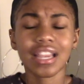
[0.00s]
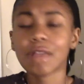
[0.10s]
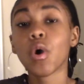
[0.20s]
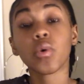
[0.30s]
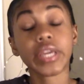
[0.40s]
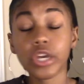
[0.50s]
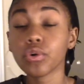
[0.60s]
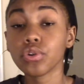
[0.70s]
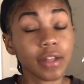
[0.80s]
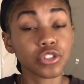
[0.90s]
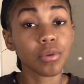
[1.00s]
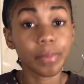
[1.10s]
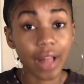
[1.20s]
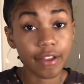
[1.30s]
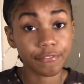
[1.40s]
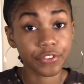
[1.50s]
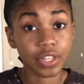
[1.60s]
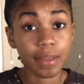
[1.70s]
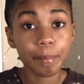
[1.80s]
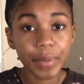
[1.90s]
It won't kill you to apply for
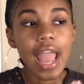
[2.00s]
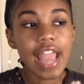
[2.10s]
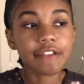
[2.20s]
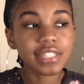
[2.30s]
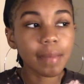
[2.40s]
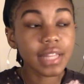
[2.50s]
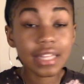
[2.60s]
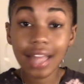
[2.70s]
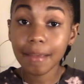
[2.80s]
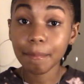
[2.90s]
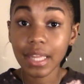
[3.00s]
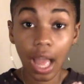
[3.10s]
them. But if something like me,